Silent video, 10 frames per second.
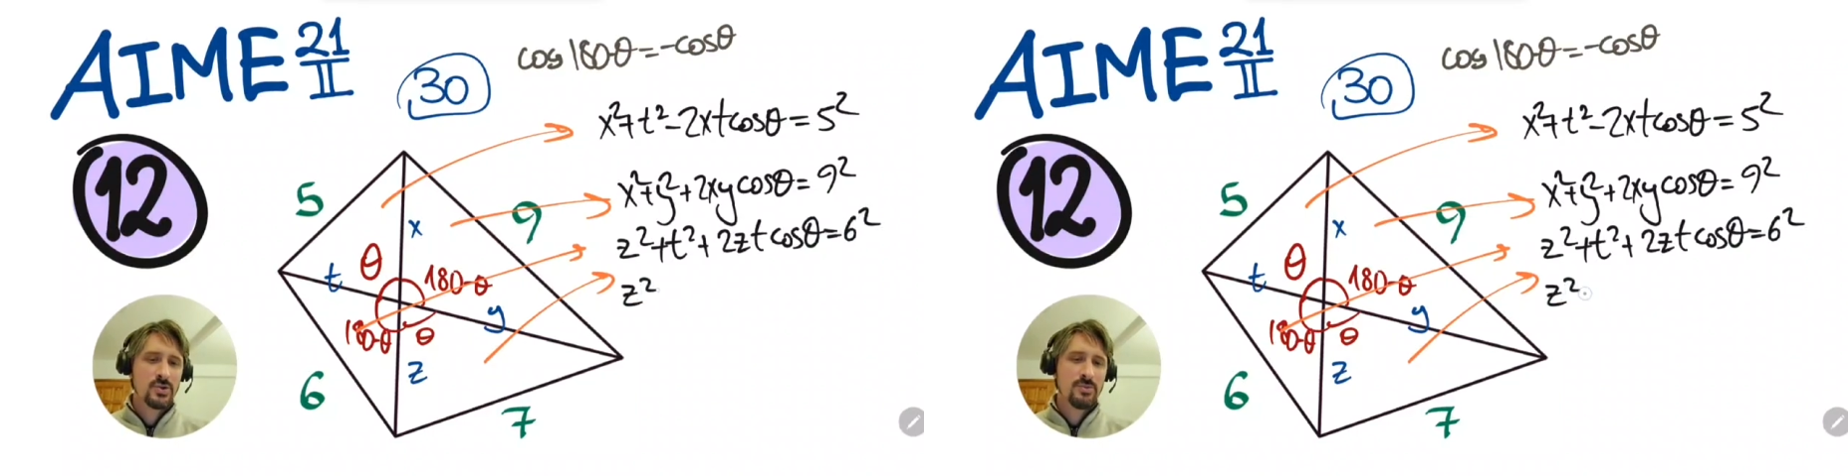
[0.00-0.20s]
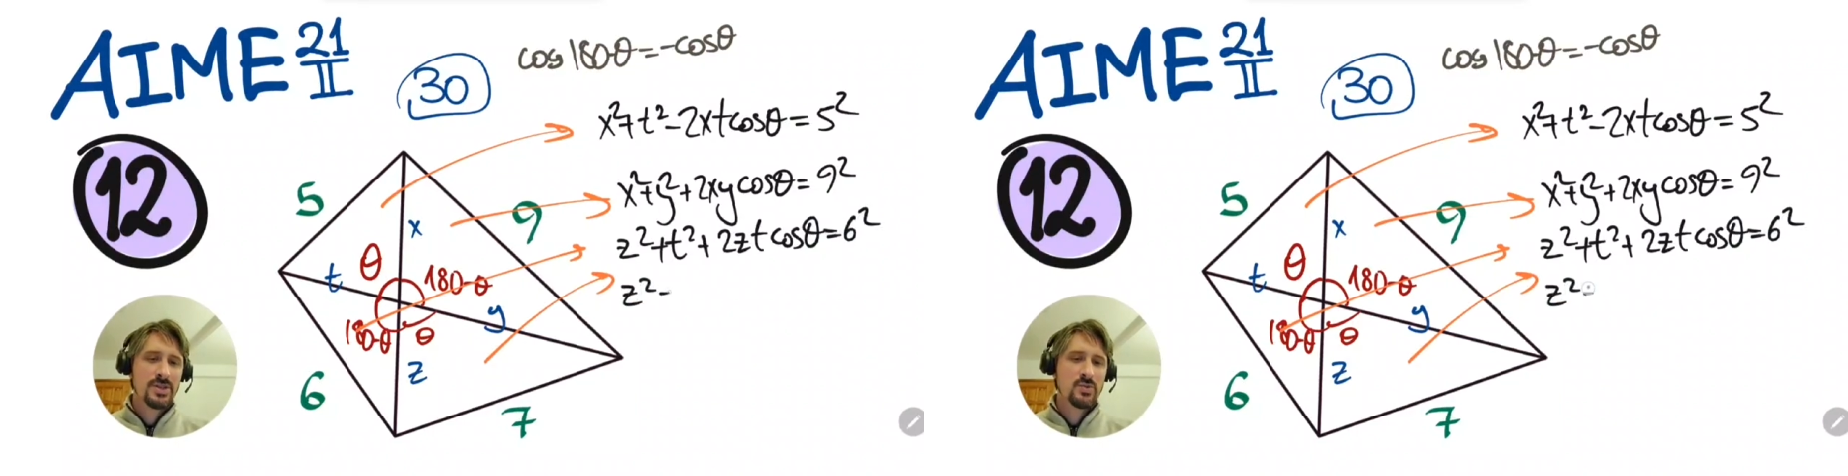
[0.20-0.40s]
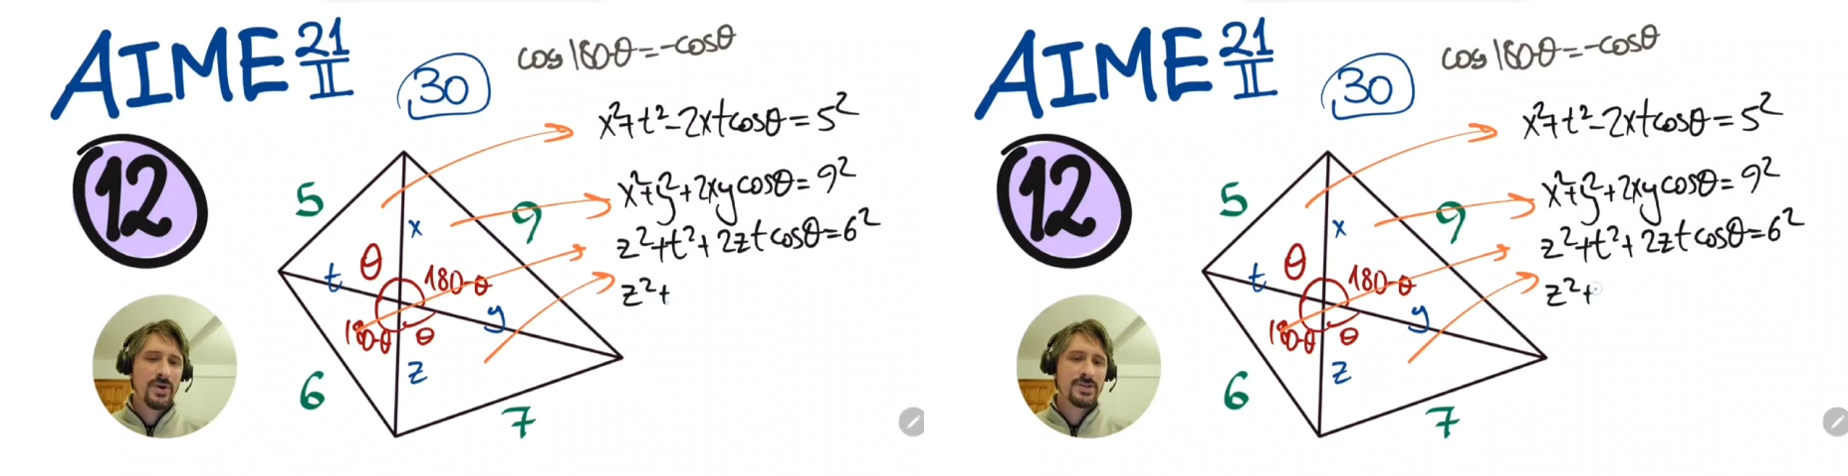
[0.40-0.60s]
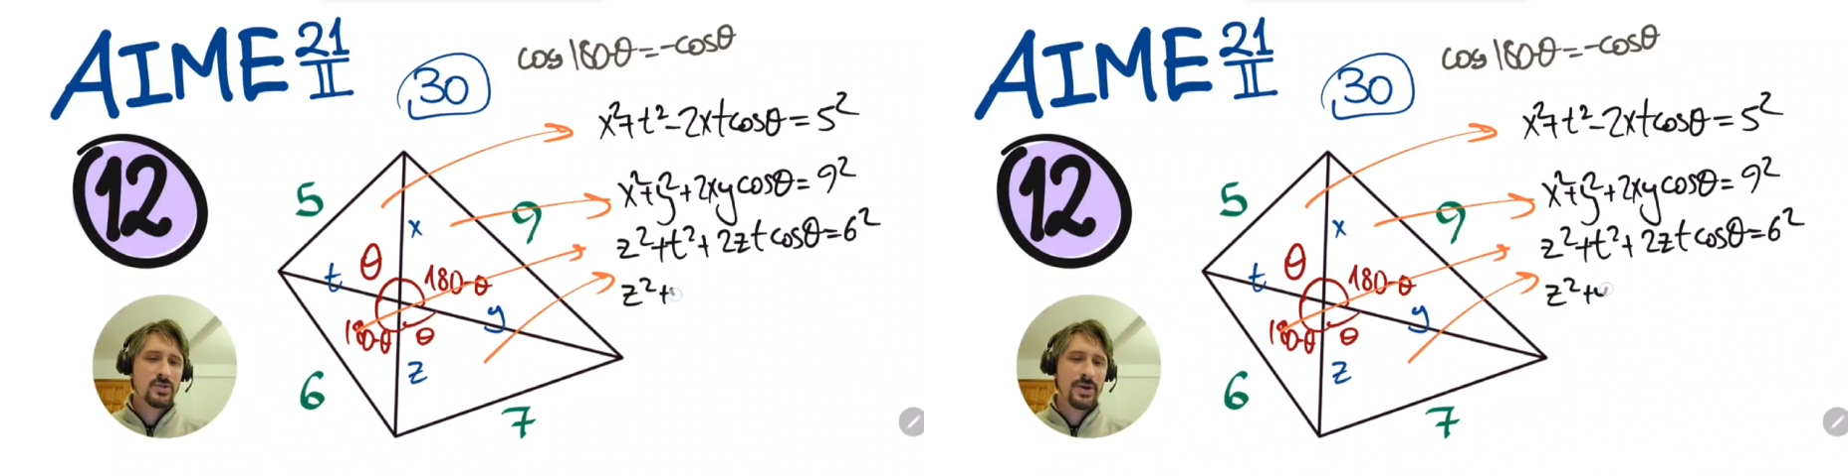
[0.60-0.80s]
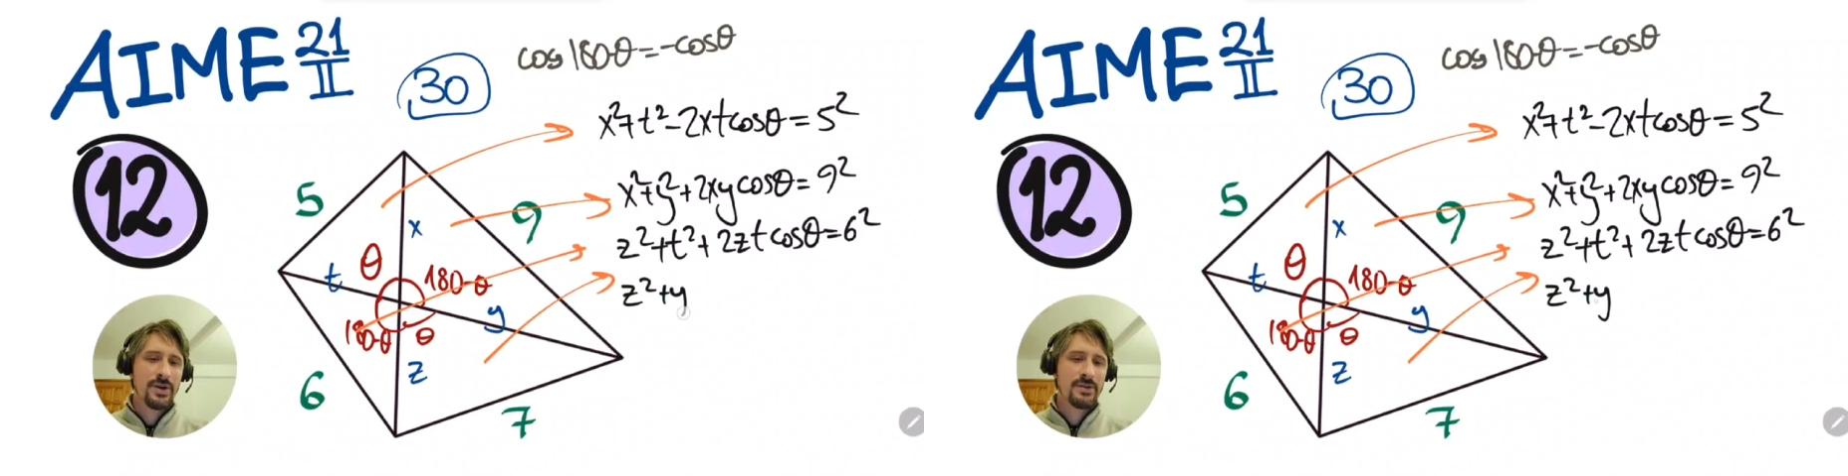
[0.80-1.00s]
squared plus y
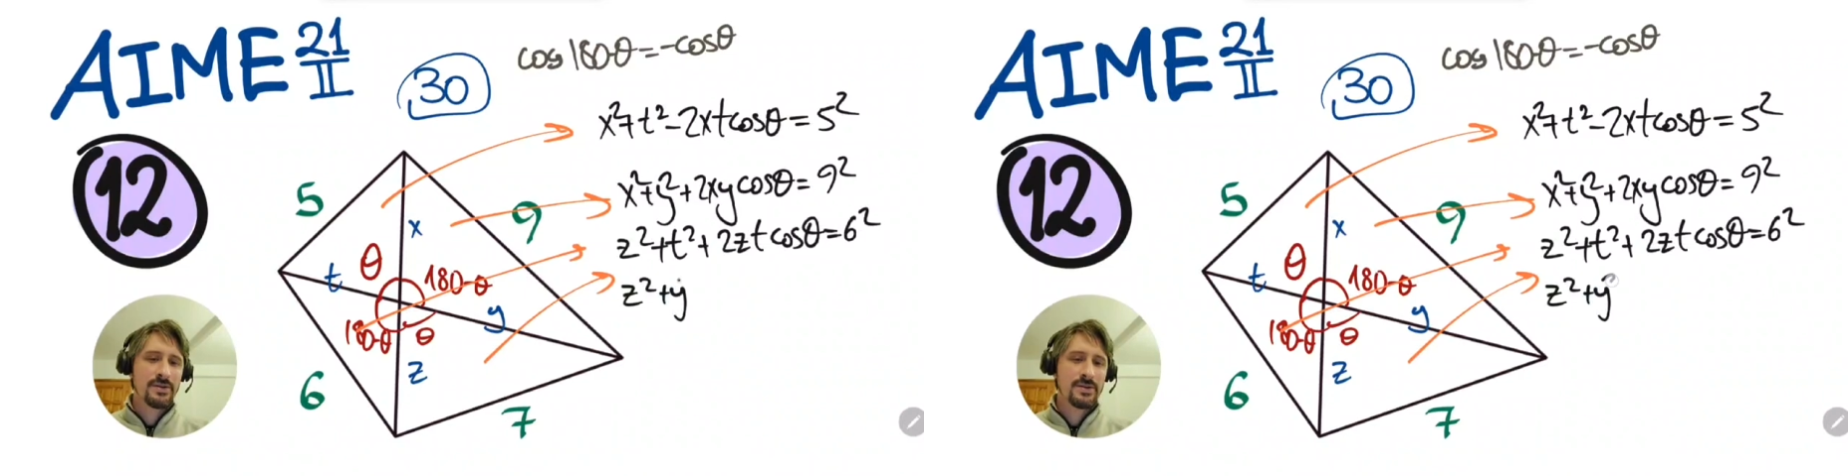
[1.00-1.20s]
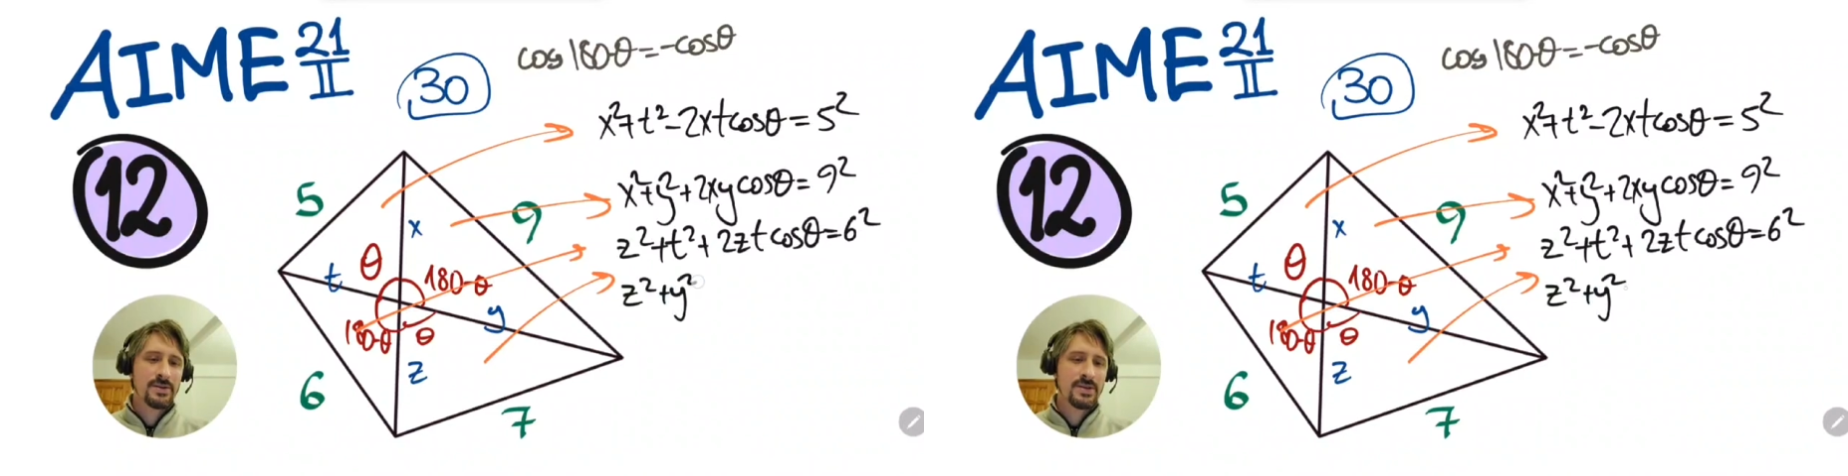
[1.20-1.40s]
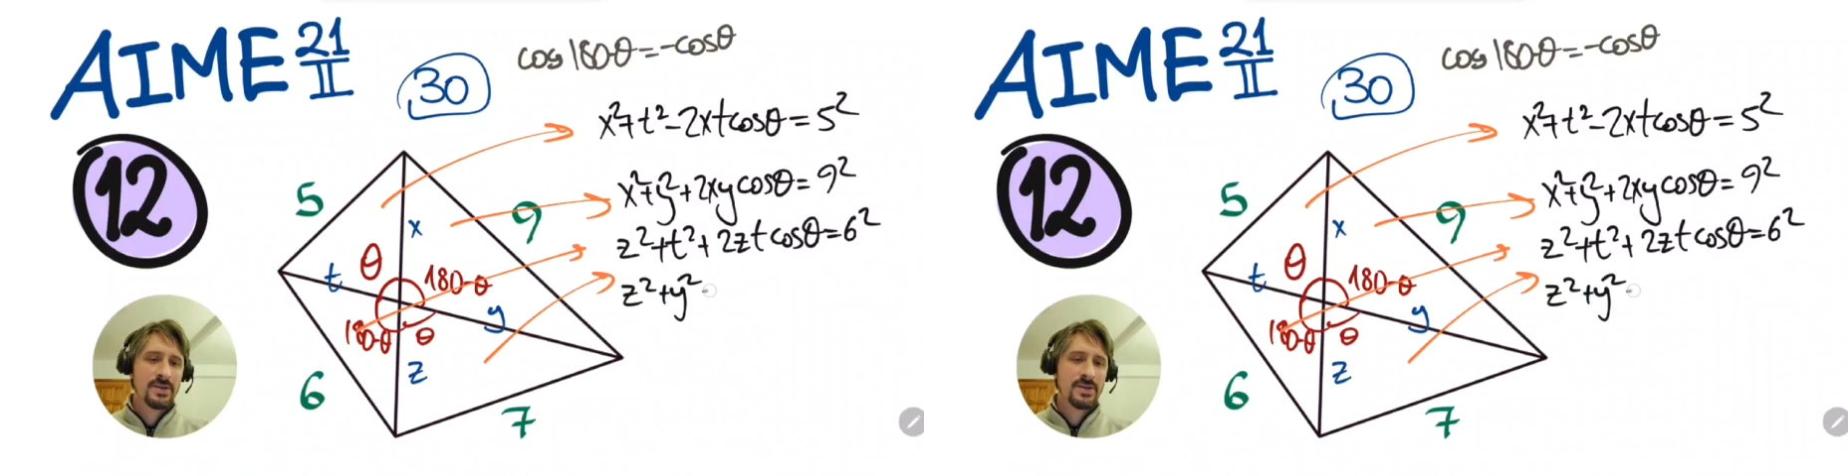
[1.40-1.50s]
squared